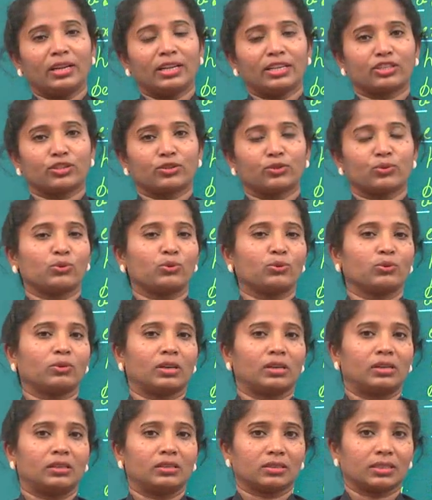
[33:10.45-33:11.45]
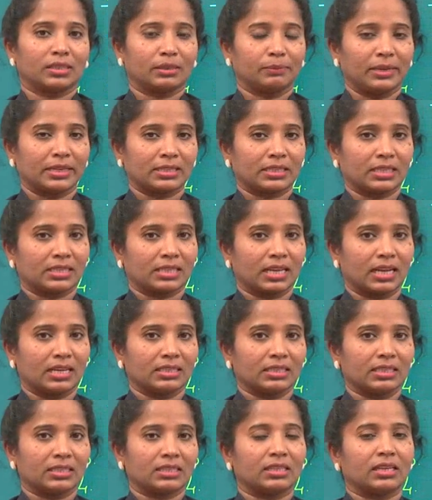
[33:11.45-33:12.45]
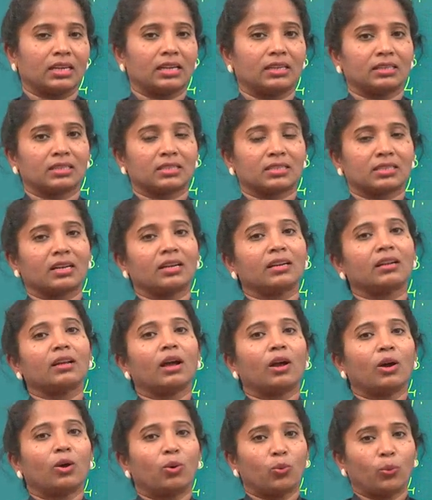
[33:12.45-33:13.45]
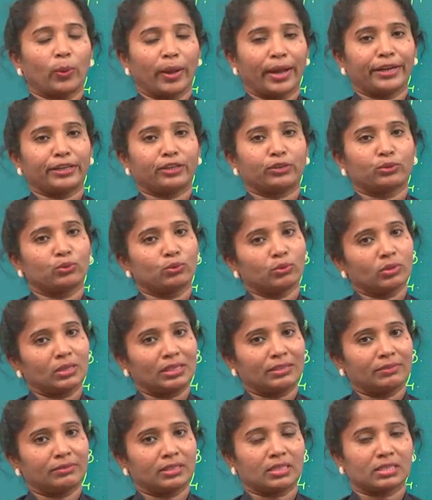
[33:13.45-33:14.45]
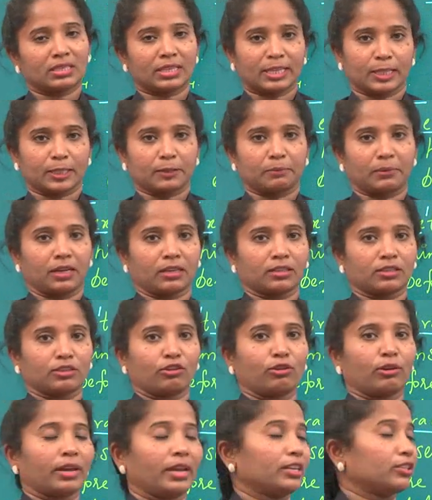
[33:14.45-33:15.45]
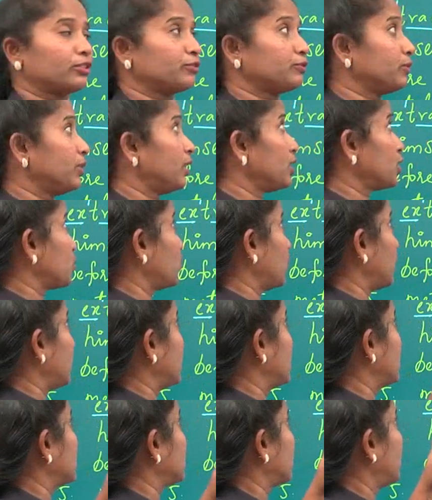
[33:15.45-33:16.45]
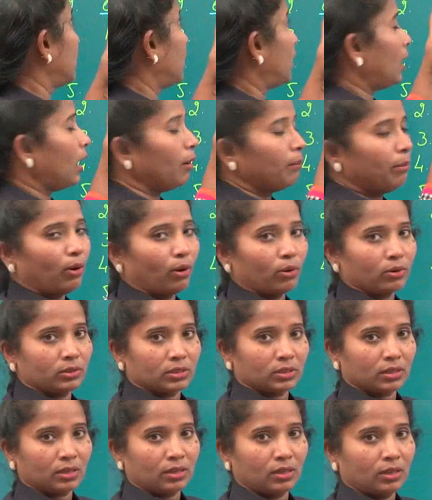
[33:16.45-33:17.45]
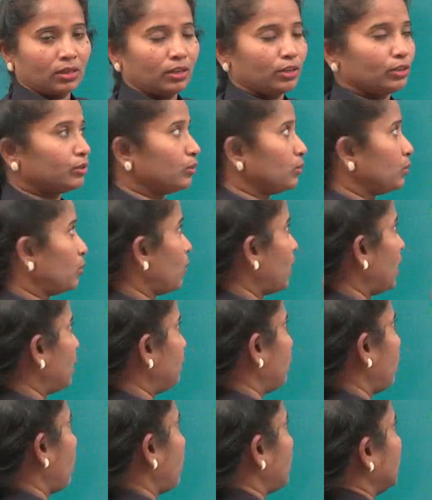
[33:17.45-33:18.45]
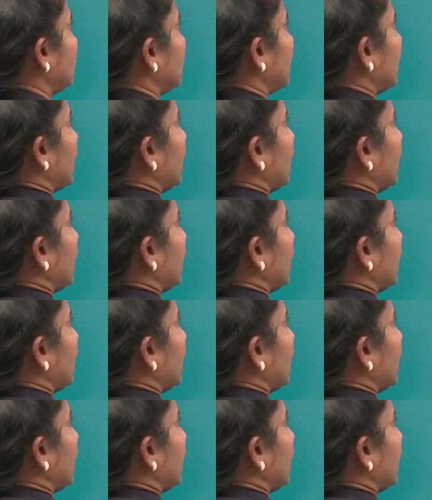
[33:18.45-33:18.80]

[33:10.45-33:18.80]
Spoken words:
let's do some exercises and understand where to give the stress marks. Okay, so first one is aboard. So aboard,